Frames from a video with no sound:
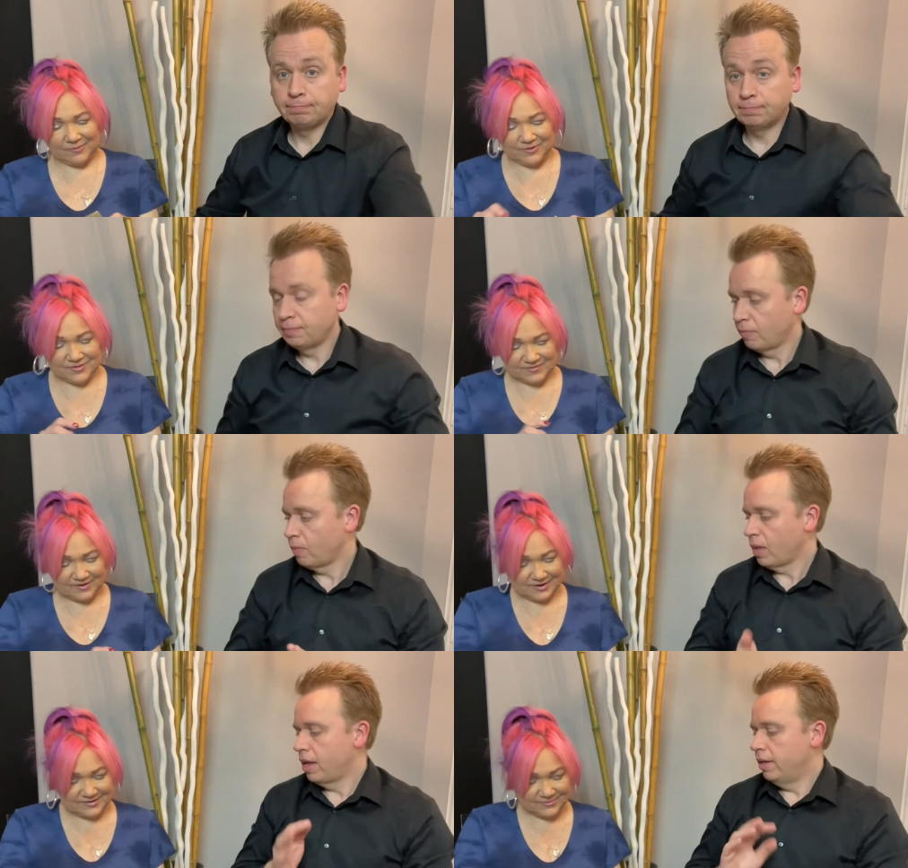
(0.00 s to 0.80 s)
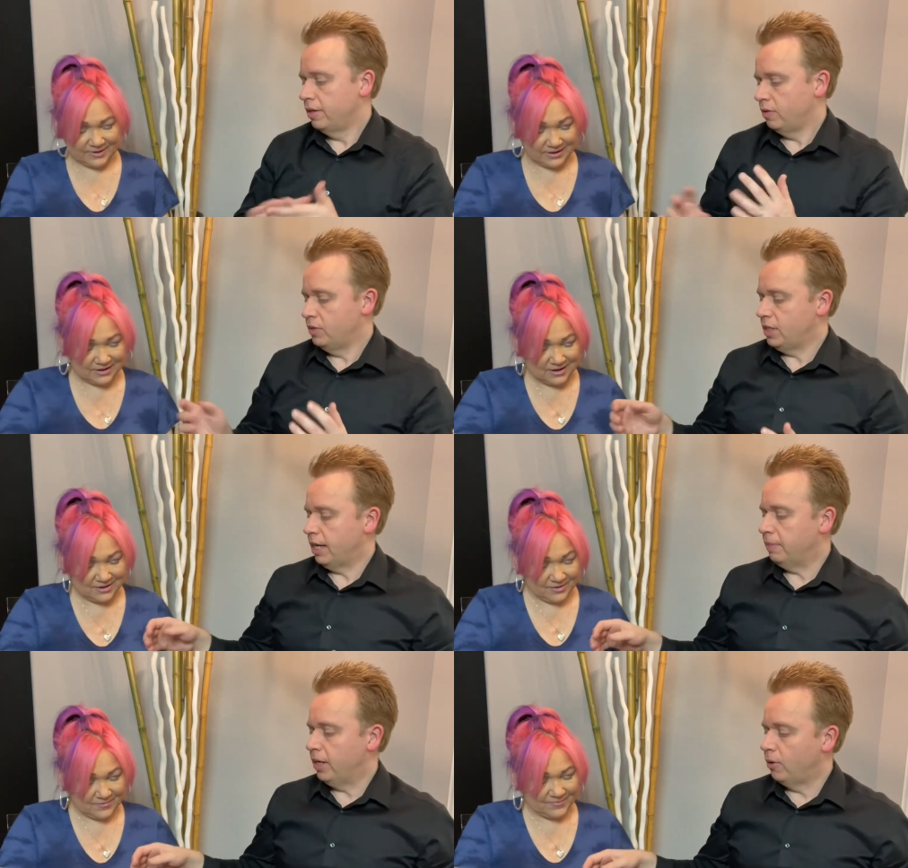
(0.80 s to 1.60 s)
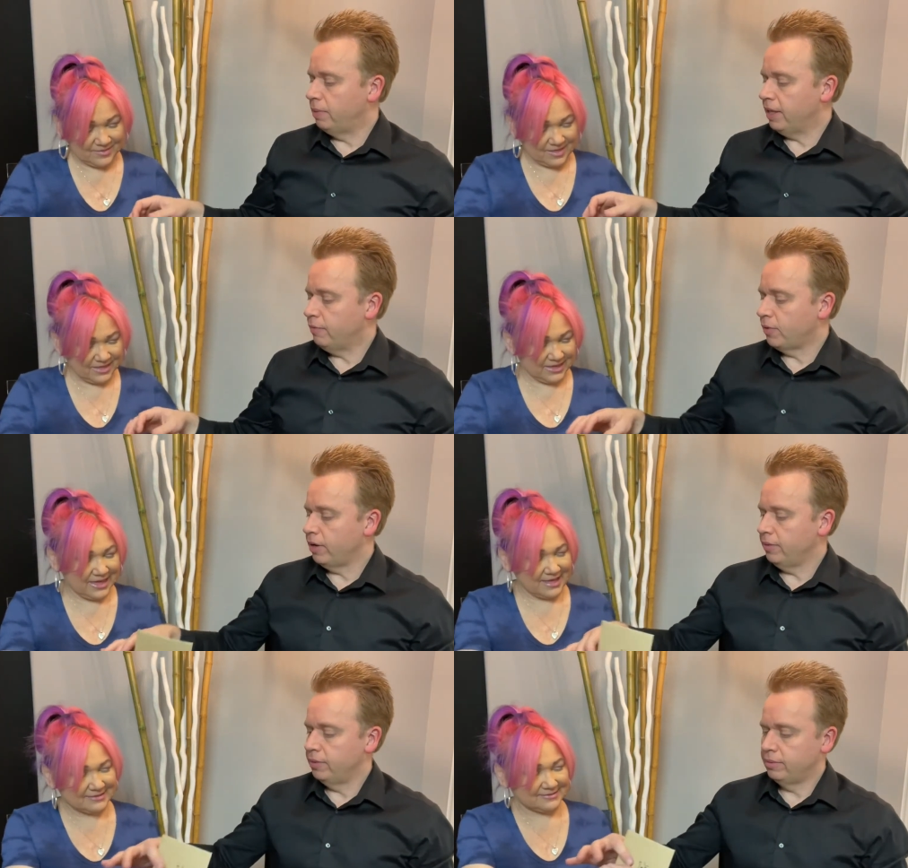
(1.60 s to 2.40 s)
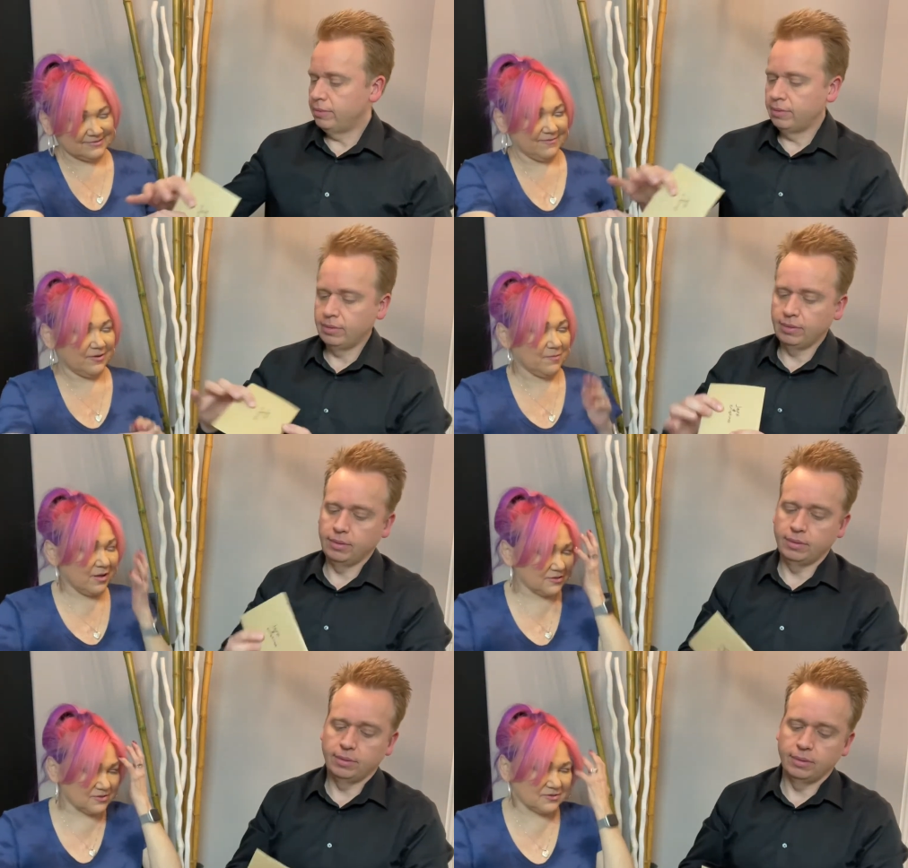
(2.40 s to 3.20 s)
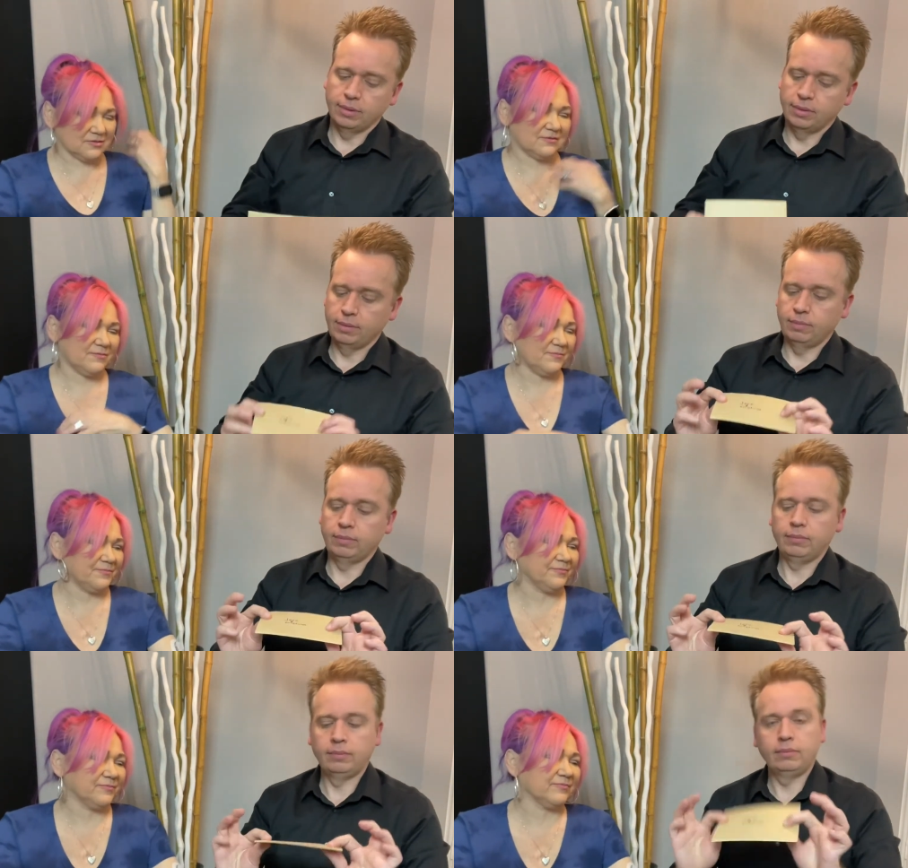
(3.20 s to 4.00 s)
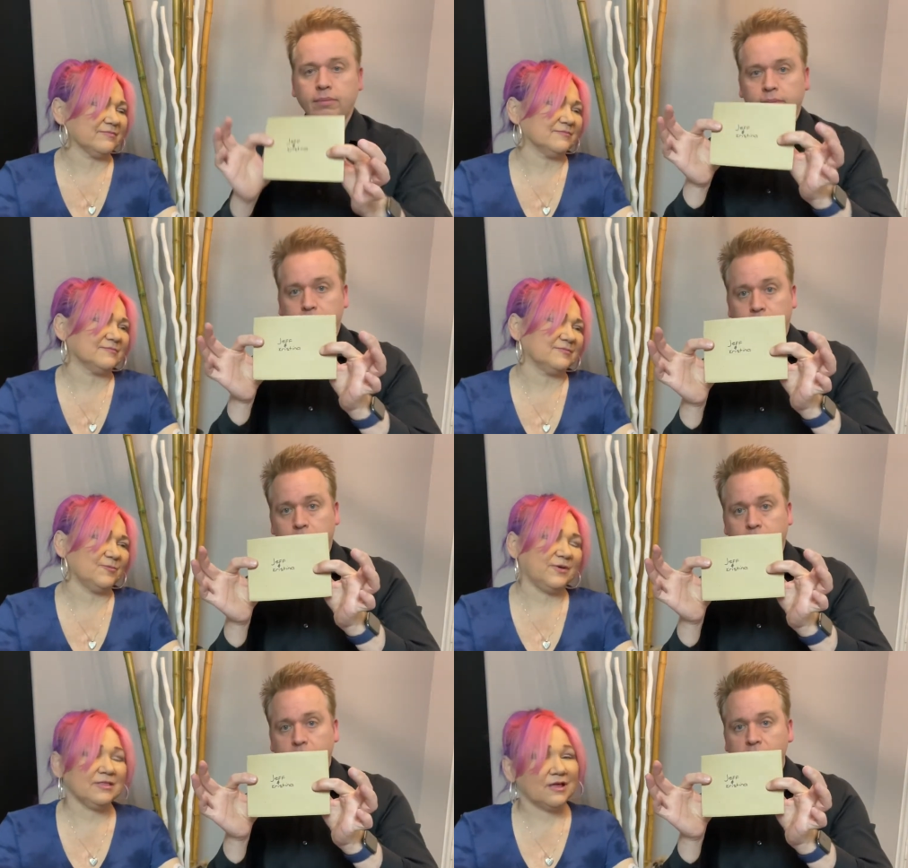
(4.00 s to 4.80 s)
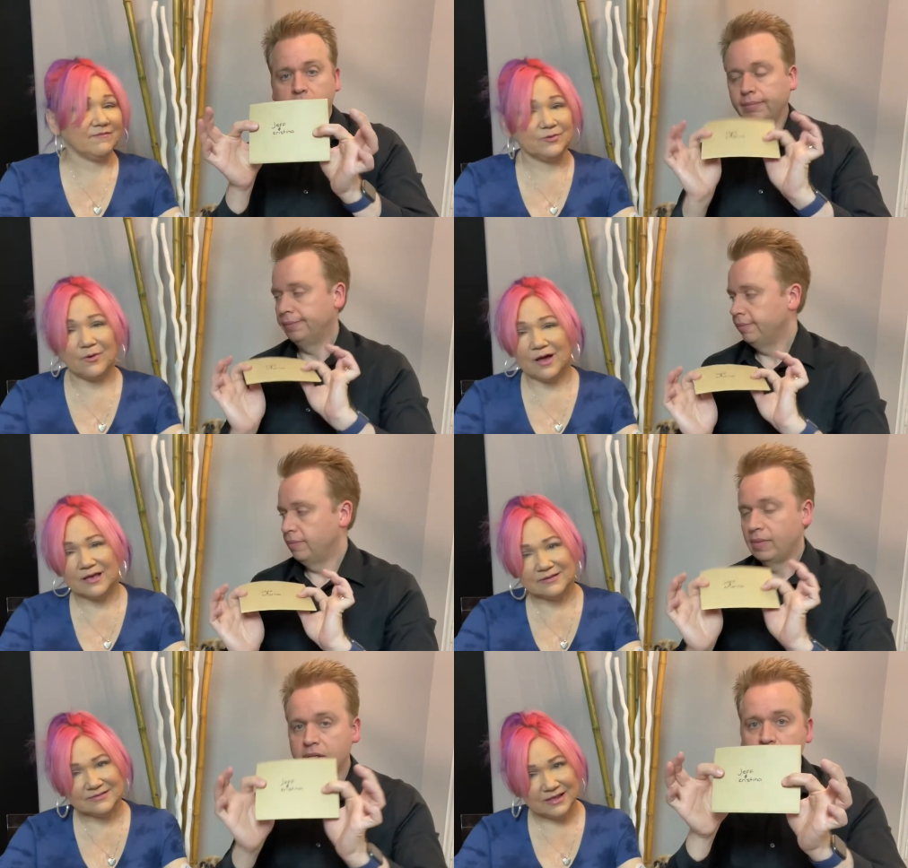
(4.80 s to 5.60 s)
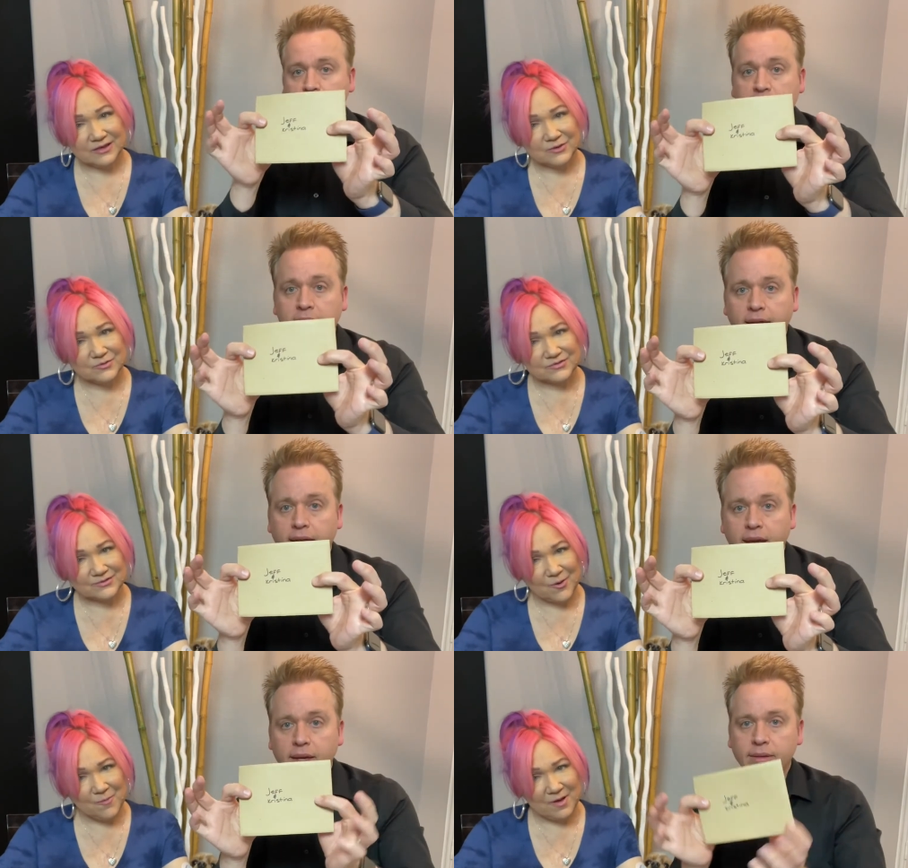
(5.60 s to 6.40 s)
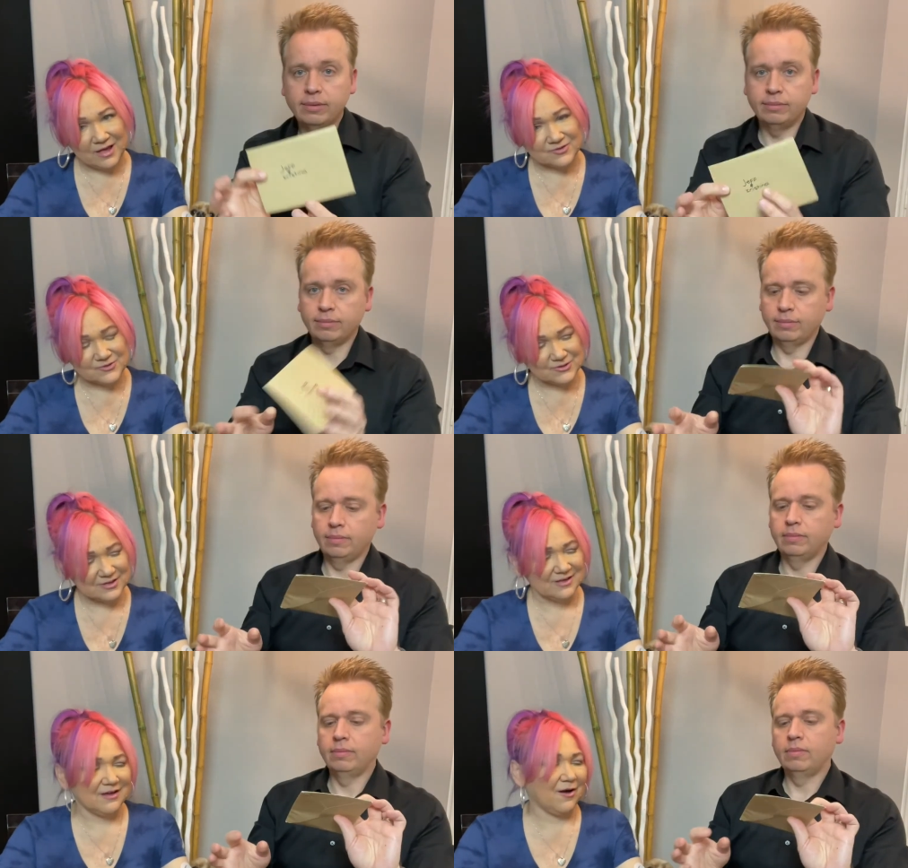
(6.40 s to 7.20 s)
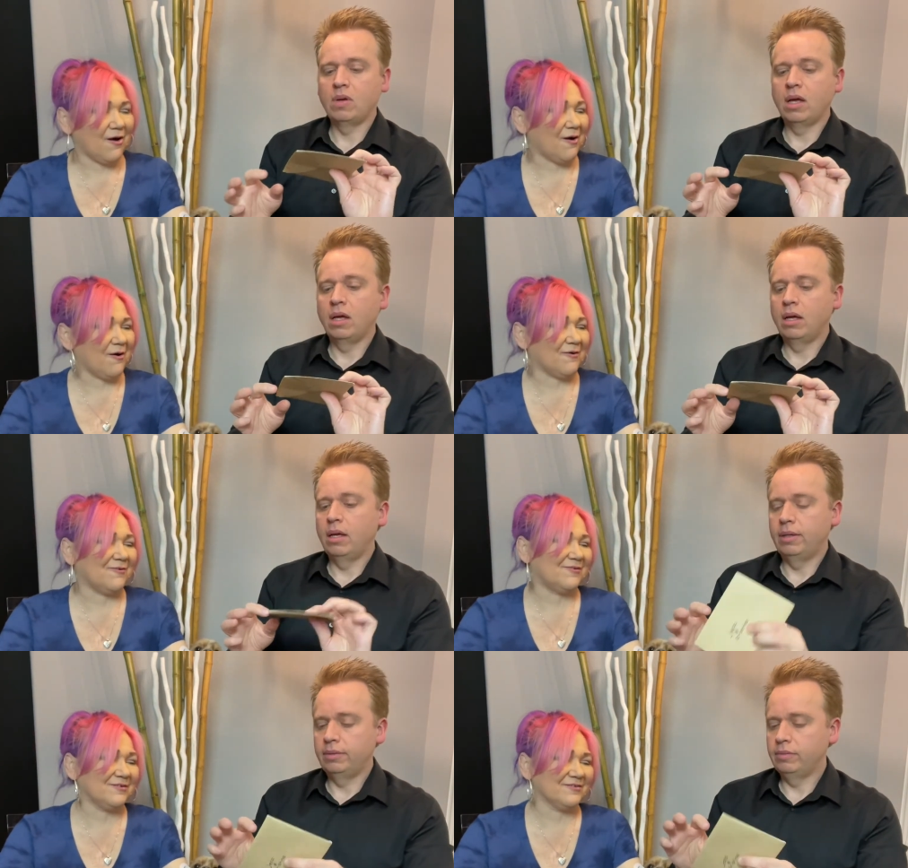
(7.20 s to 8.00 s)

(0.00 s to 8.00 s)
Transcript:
Speaker 1: which is very sweet. Would you like
Speaker 2: me to open that for you? Yes,
Speaker 1: very much. We love you guys. Thank J you so much. Oh.